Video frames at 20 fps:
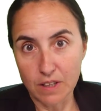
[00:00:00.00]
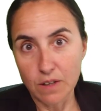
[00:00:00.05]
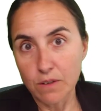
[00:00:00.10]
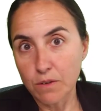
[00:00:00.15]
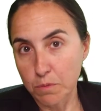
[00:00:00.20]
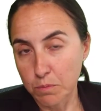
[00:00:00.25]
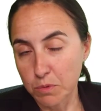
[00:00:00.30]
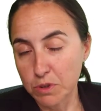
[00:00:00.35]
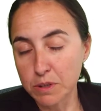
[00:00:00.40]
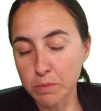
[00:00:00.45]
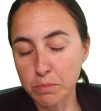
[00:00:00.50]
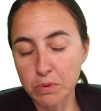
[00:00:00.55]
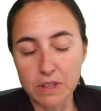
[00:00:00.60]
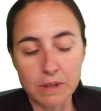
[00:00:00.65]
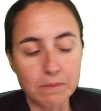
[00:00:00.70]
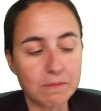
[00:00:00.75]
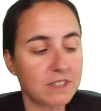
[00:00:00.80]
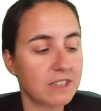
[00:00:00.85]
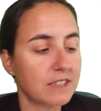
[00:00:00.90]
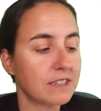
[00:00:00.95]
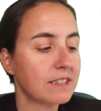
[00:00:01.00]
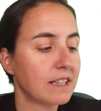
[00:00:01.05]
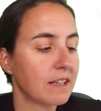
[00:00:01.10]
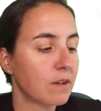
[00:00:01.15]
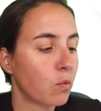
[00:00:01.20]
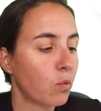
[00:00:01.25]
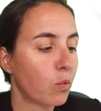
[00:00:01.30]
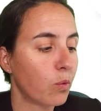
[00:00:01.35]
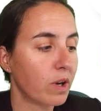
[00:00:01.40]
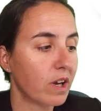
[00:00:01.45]
or multiple images.
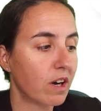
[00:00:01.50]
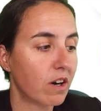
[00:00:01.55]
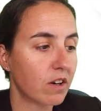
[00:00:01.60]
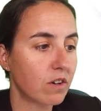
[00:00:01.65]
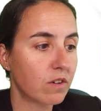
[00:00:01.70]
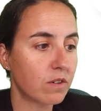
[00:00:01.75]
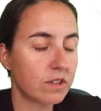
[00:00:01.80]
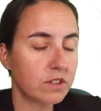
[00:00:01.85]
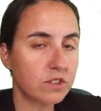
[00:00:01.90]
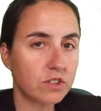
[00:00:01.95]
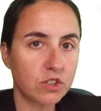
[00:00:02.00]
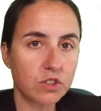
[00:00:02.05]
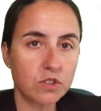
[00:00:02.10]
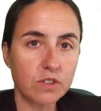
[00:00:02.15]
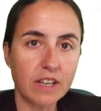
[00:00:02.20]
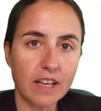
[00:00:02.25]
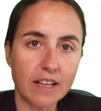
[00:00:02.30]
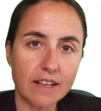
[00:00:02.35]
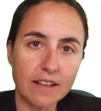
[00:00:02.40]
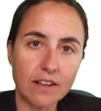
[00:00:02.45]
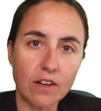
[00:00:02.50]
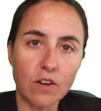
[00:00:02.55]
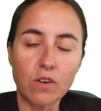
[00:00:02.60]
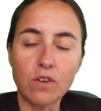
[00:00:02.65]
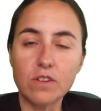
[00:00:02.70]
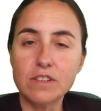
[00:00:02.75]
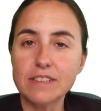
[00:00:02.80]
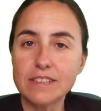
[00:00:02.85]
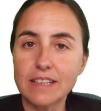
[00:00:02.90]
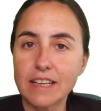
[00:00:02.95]
We are going to get
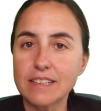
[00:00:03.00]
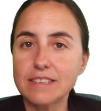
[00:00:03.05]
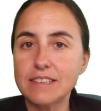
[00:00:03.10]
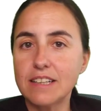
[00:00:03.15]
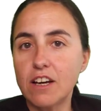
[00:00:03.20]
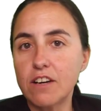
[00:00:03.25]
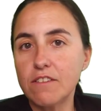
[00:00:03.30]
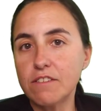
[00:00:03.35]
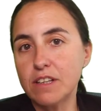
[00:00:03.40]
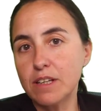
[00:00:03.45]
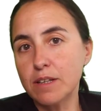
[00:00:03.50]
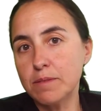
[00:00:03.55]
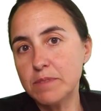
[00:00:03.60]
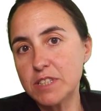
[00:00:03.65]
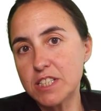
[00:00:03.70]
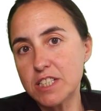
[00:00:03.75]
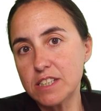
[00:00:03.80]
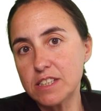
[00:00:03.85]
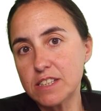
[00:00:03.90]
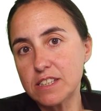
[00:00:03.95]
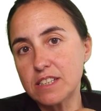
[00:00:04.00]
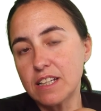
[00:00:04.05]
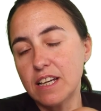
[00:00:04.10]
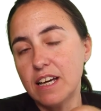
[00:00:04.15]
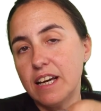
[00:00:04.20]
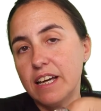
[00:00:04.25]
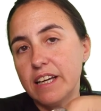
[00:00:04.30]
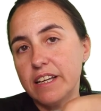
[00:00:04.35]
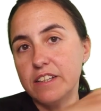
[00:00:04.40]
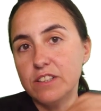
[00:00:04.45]
all the text out of the images
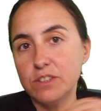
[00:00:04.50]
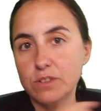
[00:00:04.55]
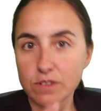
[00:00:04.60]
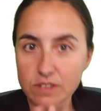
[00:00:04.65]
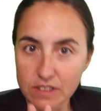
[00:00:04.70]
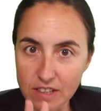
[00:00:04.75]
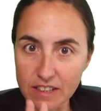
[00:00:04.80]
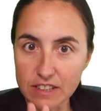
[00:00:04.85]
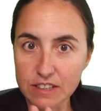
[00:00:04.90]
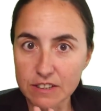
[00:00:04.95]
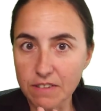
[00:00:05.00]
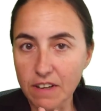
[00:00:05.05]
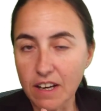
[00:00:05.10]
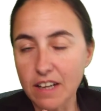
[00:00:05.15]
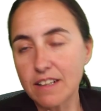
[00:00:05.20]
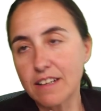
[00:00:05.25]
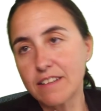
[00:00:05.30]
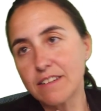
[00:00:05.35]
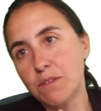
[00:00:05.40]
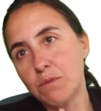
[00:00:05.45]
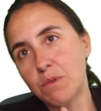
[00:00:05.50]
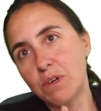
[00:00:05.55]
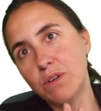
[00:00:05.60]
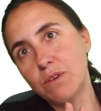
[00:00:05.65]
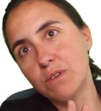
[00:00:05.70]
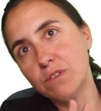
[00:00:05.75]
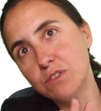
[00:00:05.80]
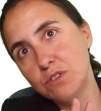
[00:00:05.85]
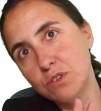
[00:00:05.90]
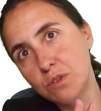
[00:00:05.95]
into a text file, and then we're
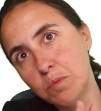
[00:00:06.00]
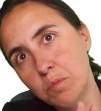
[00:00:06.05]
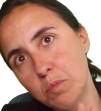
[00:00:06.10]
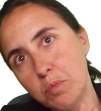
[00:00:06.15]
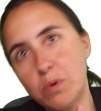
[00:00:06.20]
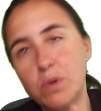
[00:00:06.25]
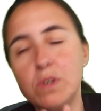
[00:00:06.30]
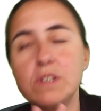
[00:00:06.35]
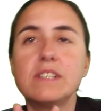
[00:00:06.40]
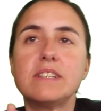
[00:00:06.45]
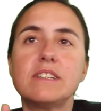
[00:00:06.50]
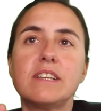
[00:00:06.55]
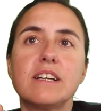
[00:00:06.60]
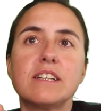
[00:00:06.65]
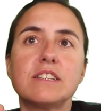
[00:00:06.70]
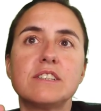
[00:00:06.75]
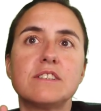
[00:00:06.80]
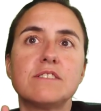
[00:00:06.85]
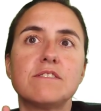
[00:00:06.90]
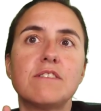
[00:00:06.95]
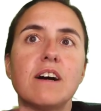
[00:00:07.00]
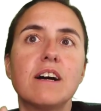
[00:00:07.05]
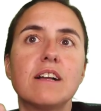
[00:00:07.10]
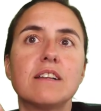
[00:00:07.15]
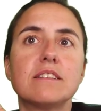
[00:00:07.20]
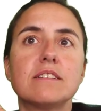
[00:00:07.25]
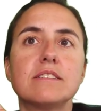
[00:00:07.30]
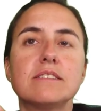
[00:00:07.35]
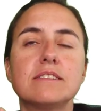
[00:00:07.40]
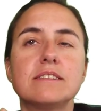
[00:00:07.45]
going to import the text
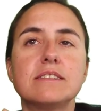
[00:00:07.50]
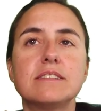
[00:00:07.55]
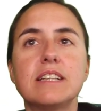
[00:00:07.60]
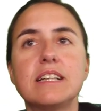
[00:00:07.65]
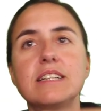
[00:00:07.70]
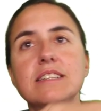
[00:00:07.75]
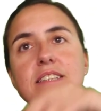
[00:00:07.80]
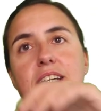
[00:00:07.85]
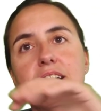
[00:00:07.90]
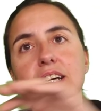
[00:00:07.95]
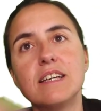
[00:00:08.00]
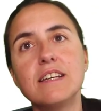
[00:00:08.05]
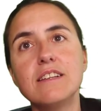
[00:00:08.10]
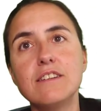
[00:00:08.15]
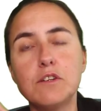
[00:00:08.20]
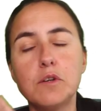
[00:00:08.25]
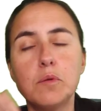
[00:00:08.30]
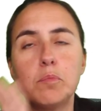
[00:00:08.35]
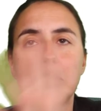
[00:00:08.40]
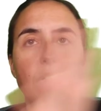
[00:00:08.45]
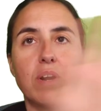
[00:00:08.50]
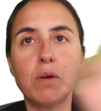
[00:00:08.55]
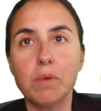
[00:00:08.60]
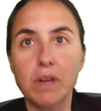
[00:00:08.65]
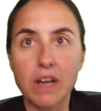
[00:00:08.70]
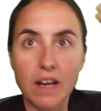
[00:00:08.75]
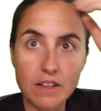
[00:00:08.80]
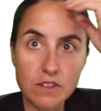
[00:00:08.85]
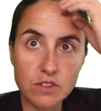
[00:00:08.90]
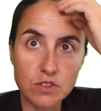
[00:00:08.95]
file data into Power
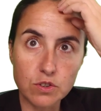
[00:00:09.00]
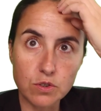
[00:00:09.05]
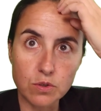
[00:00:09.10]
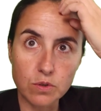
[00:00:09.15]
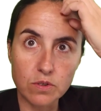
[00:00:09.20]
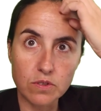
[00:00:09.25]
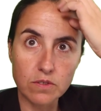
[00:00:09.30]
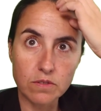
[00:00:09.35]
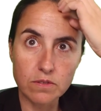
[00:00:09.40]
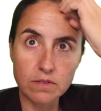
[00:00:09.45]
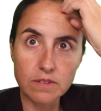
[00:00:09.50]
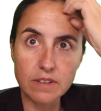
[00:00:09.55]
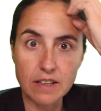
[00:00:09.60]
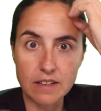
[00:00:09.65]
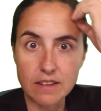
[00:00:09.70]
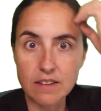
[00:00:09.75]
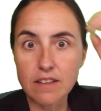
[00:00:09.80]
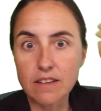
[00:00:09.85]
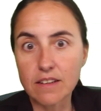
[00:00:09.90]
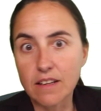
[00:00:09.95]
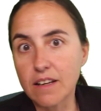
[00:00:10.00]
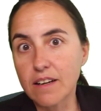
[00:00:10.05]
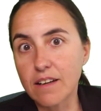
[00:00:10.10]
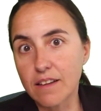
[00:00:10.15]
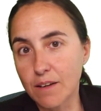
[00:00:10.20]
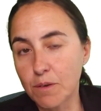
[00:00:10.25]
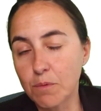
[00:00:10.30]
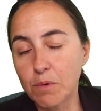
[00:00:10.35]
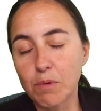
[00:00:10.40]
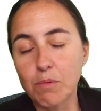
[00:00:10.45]
BI to get the data
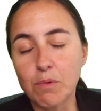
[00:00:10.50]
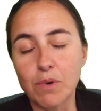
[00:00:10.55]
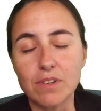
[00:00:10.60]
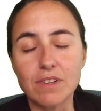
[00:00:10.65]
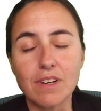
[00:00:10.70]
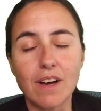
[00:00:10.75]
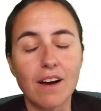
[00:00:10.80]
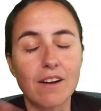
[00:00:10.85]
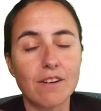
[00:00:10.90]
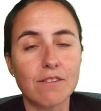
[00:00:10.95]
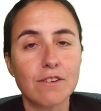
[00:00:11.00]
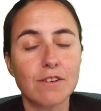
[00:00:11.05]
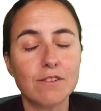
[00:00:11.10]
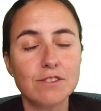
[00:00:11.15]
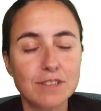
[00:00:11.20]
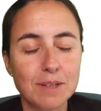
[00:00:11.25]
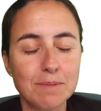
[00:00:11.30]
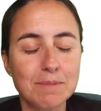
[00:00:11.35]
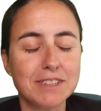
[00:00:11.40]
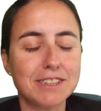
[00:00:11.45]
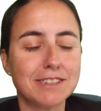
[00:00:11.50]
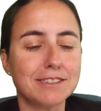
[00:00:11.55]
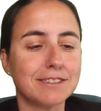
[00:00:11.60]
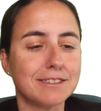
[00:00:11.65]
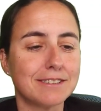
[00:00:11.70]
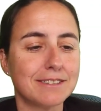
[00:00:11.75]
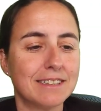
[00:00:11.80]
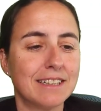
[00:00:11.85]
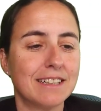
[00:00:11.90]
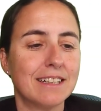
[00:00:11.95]
that we want out of those
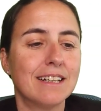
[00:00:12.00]
images.